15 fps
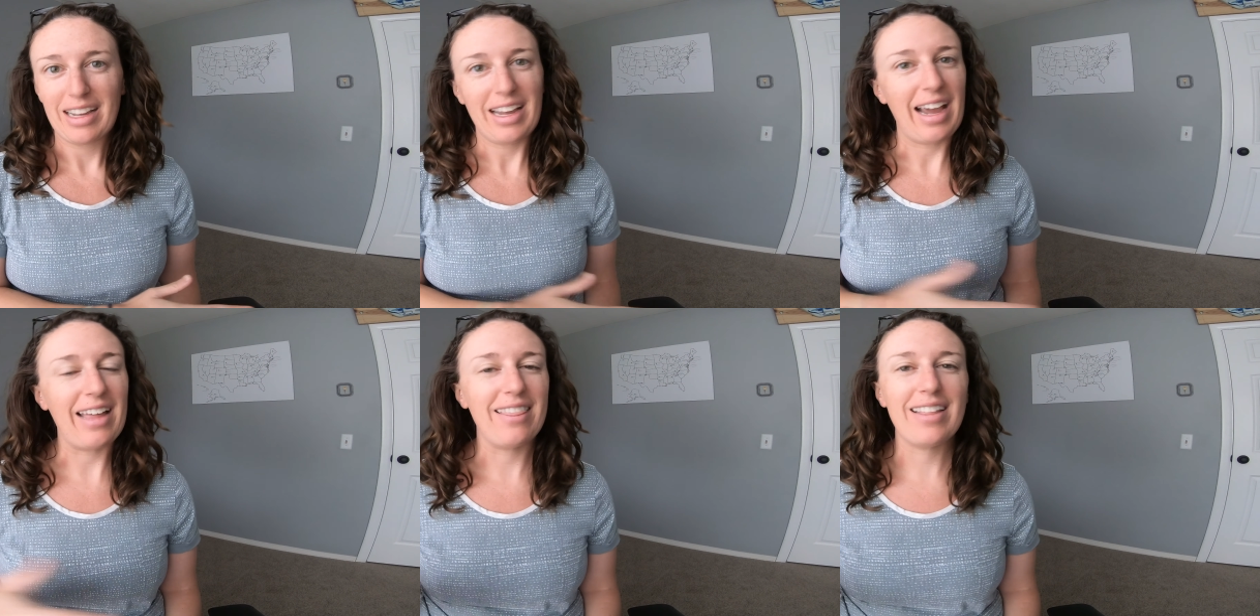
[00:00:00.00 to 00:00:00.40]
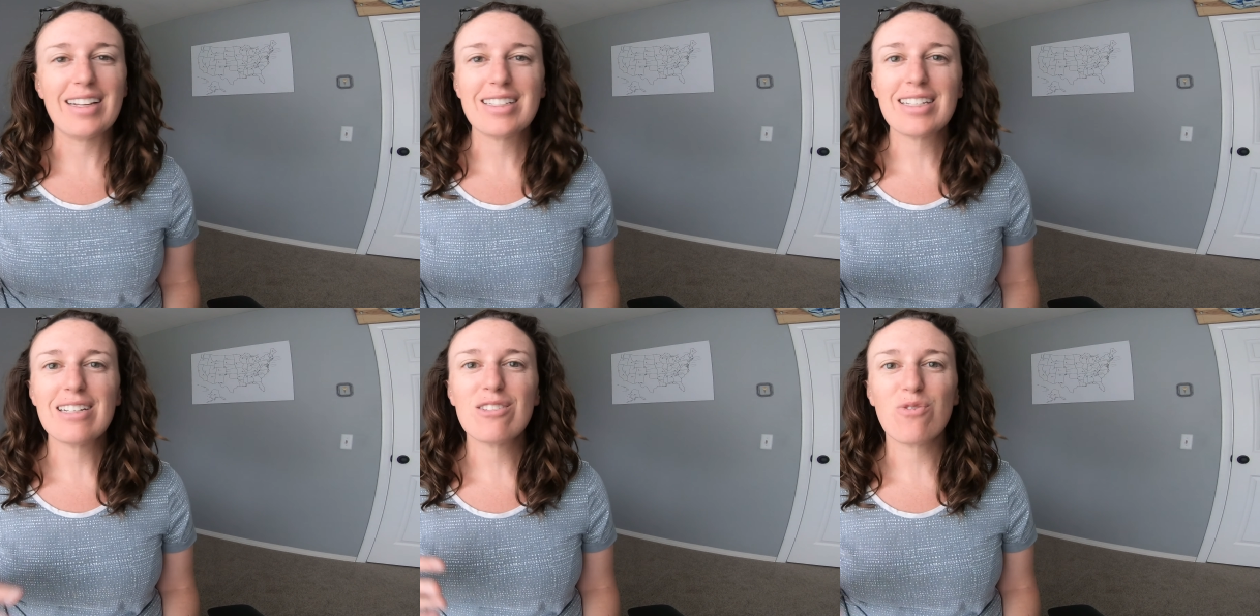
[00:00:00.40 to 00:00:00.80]
And
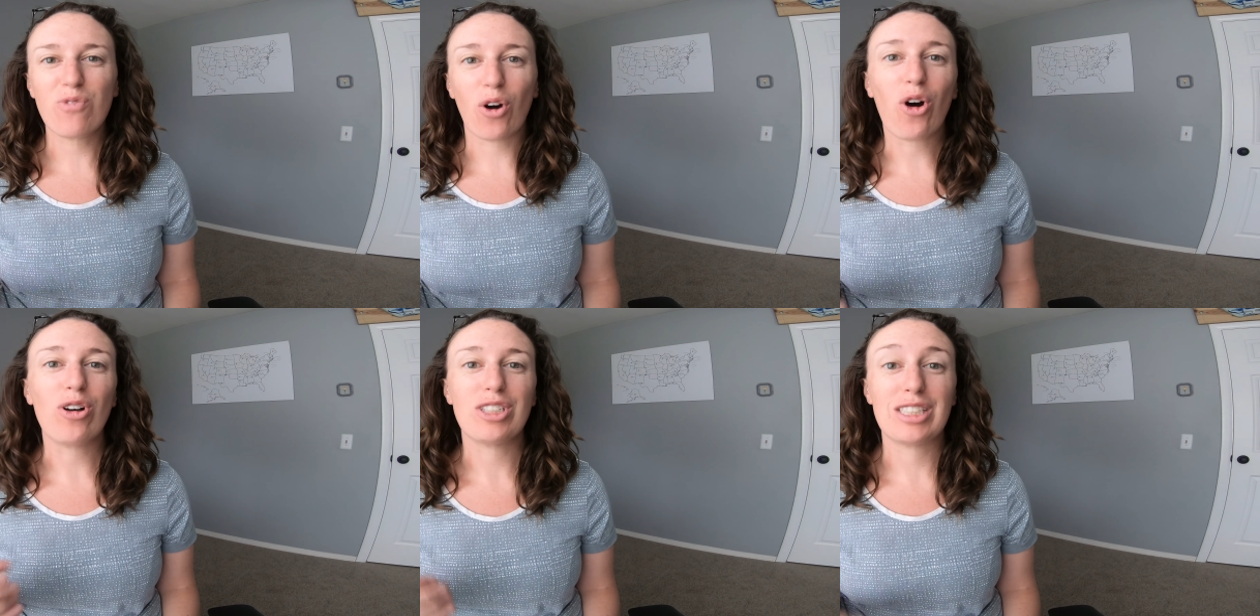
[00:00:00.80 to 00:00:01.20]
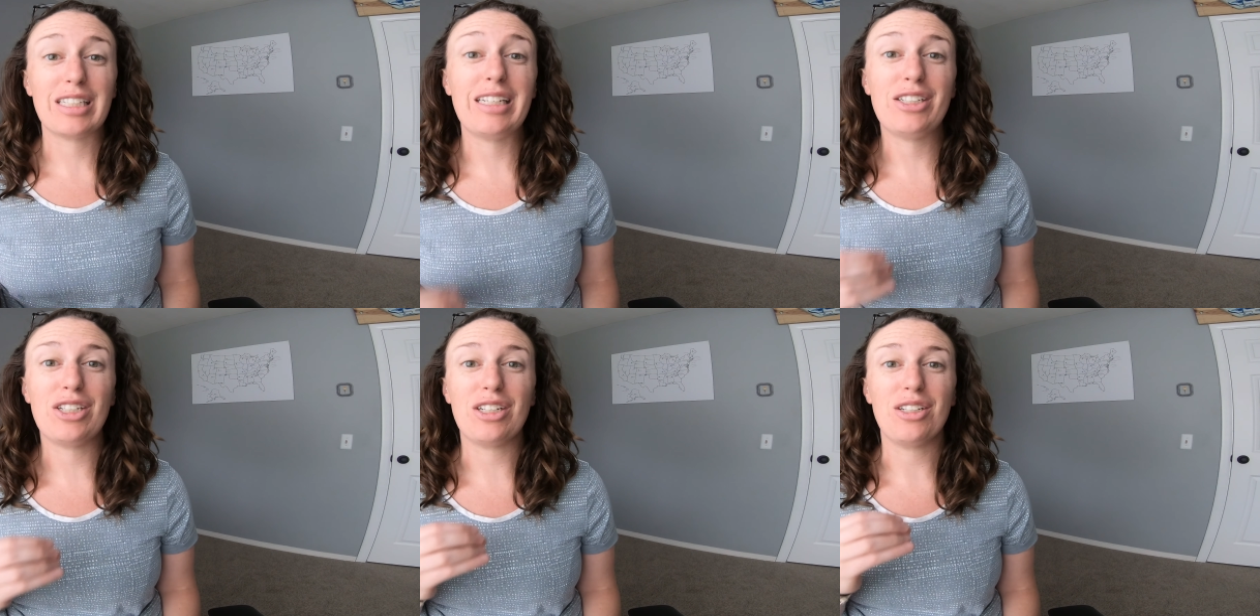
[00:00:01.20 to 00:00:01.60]
this is false
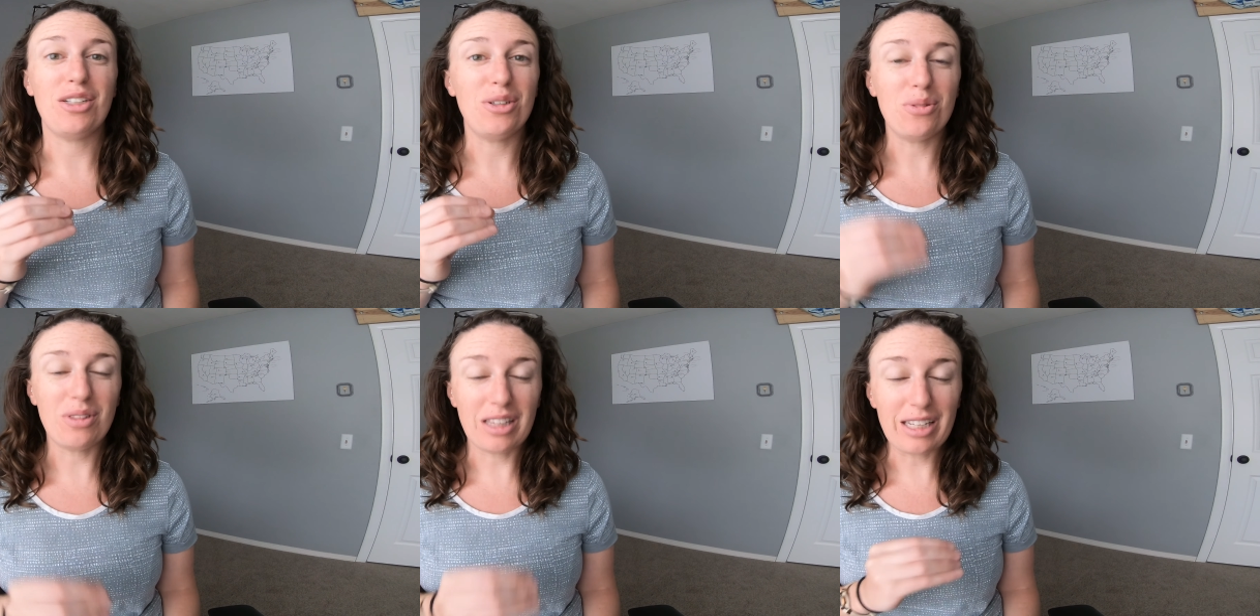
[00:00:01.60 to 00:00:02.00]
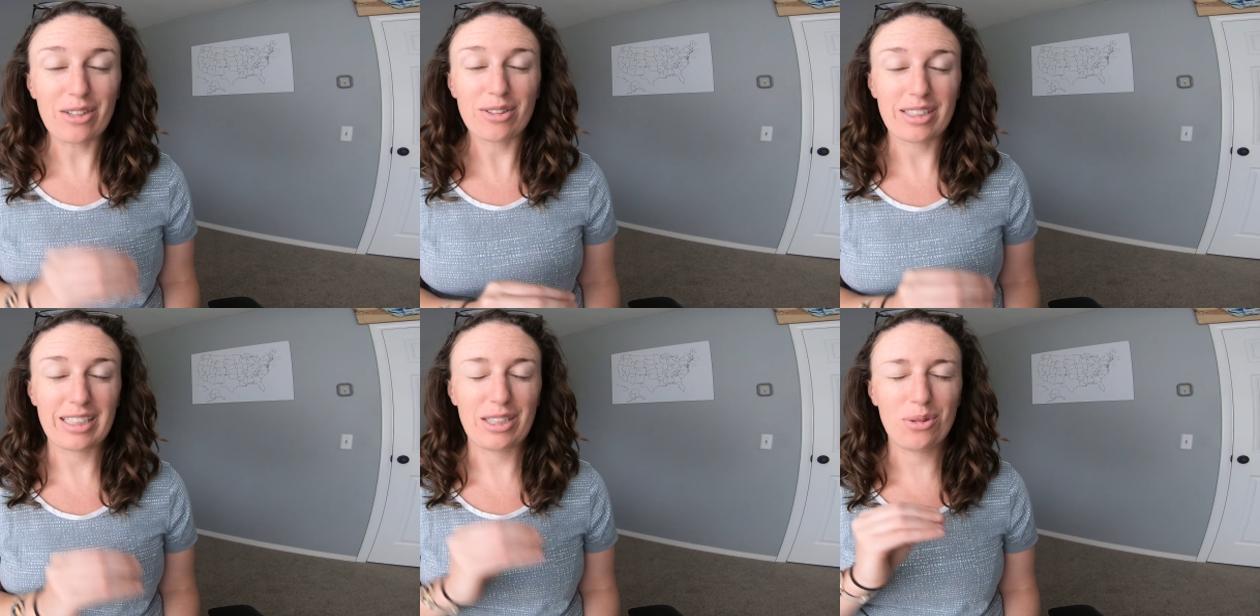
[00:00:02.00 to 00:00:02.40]
teaching you
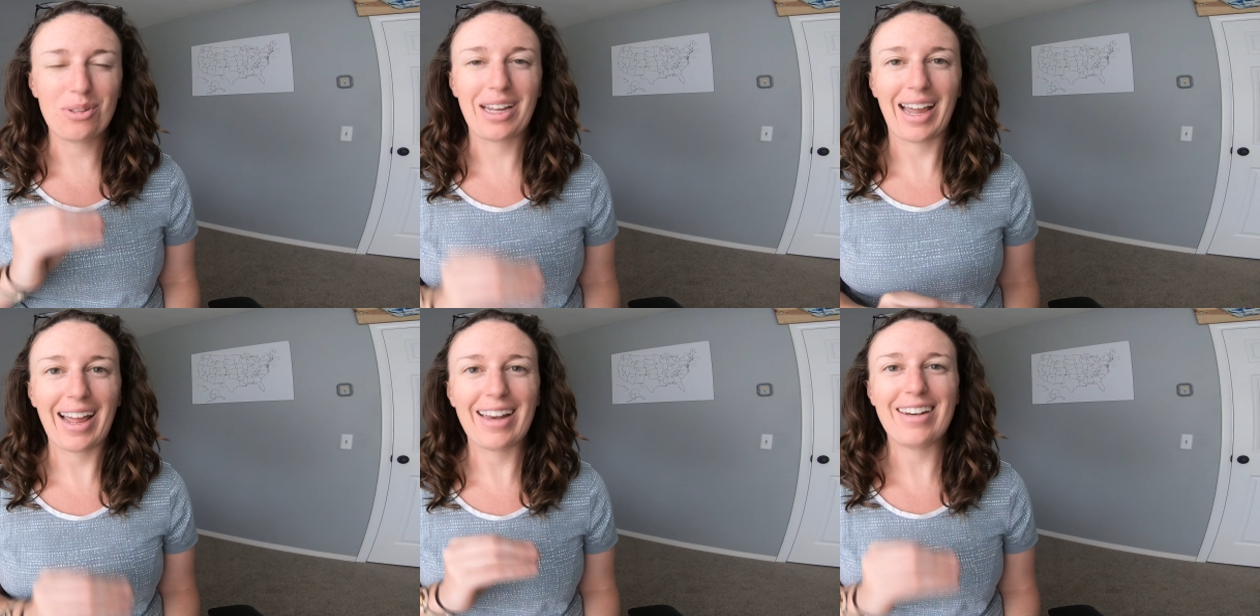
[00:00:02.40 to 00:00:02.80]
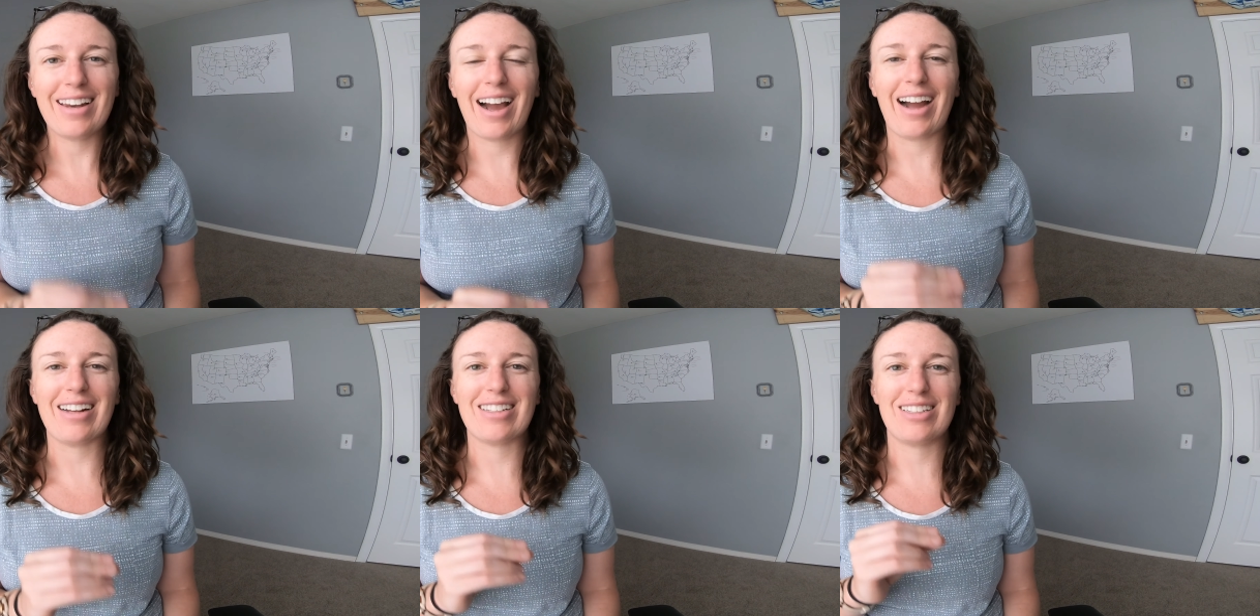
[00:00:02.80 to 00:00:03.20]
literally, you
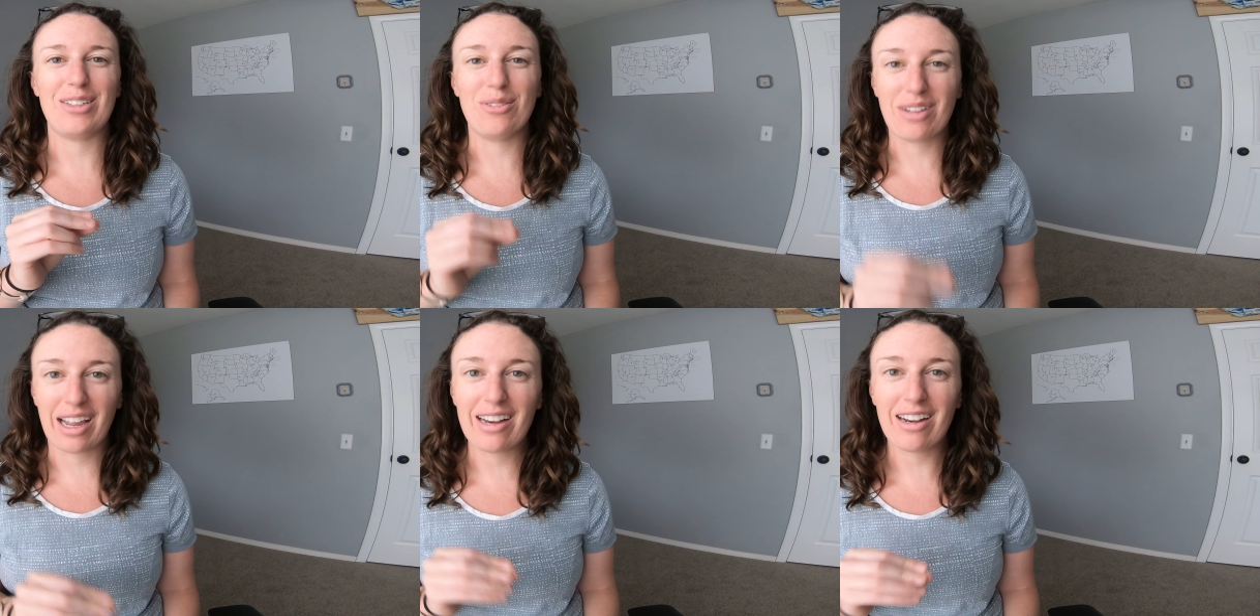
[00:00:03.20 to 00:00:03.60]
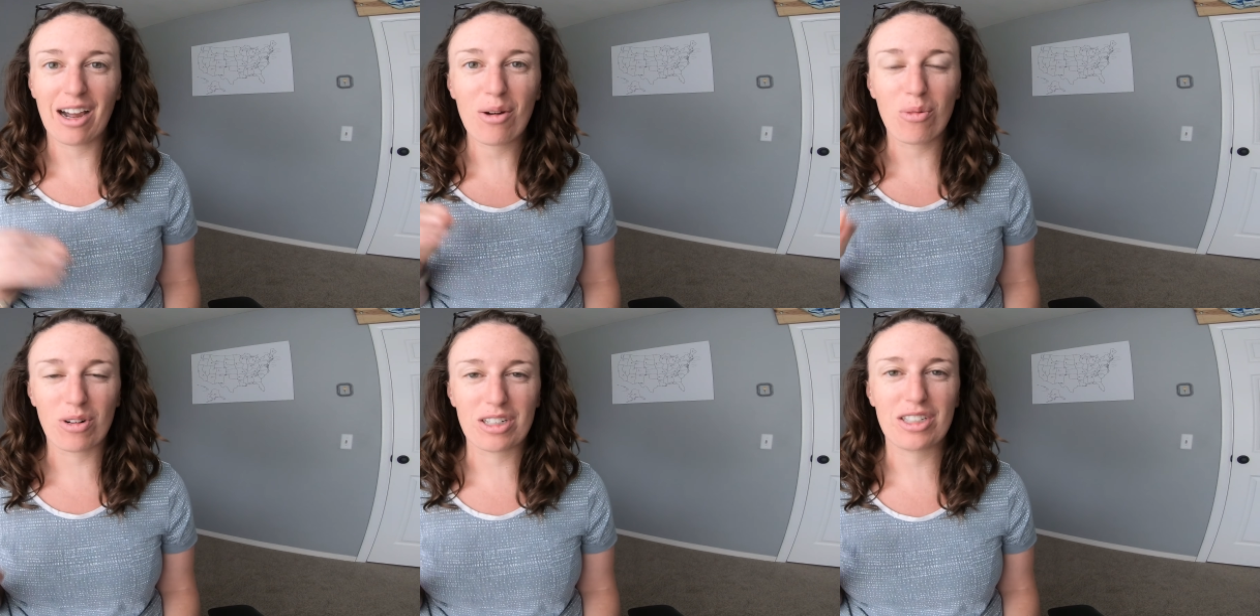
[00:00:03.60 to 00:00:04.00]
cannot, you
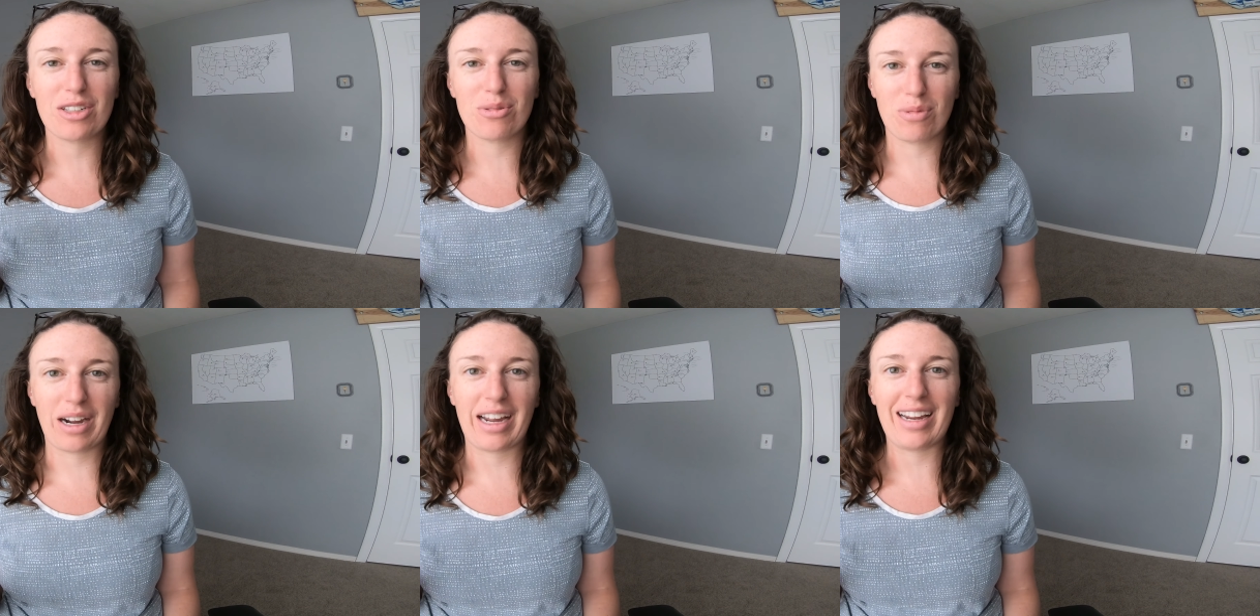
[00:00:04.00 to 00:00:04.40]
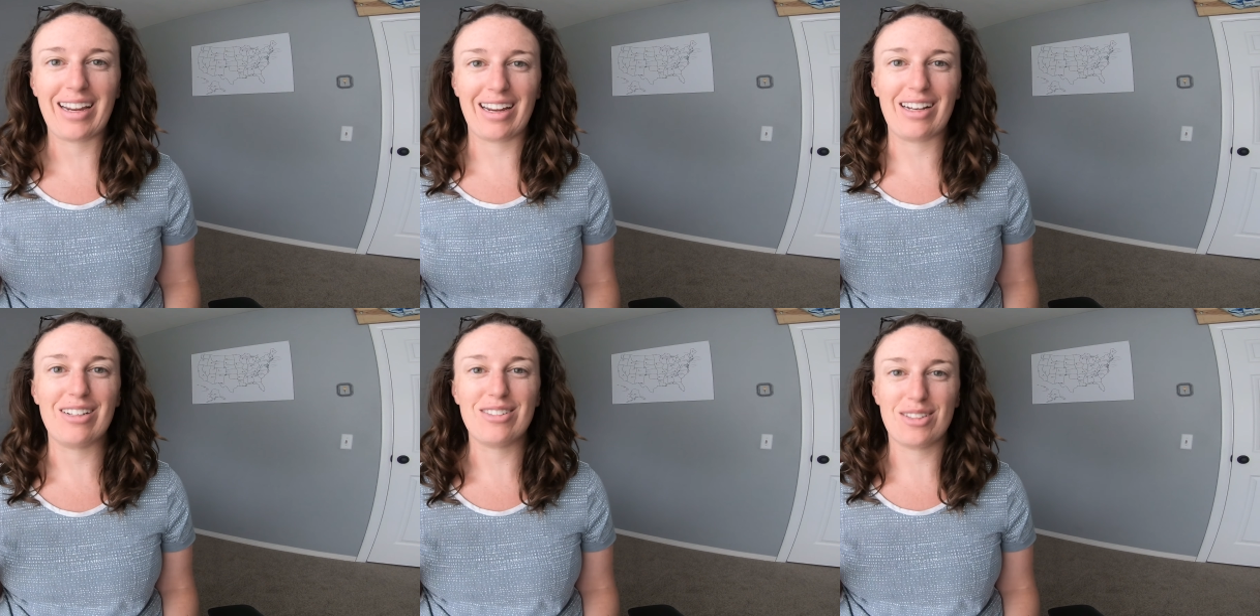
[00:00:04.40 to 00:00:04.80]
cannot work your way
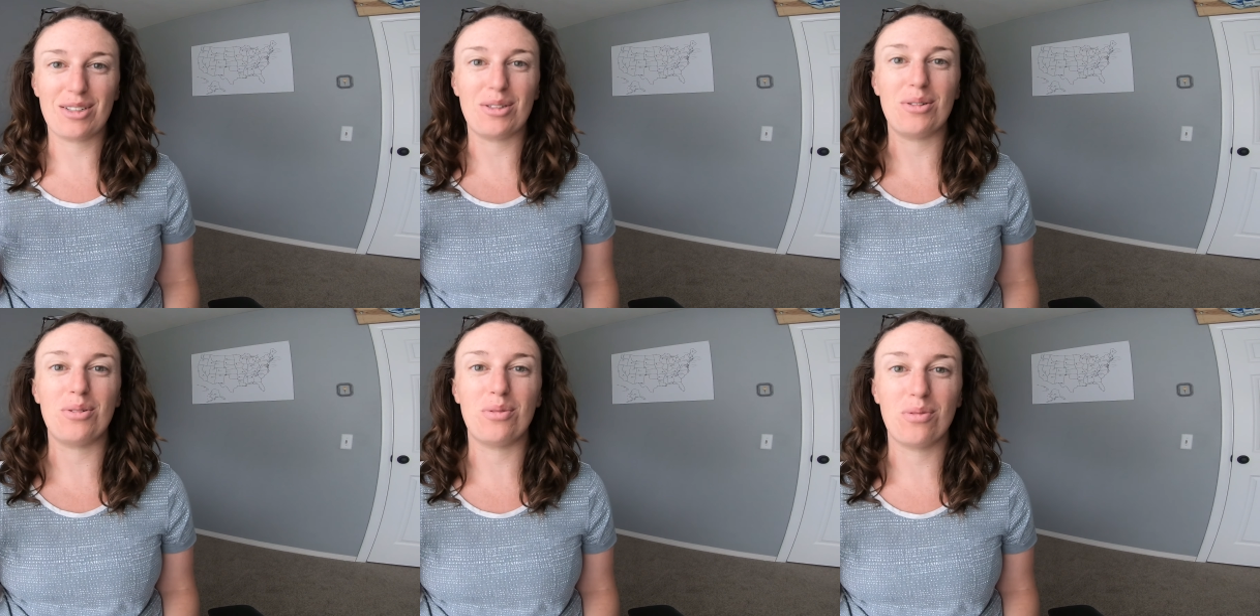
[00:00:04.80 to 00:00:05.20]
into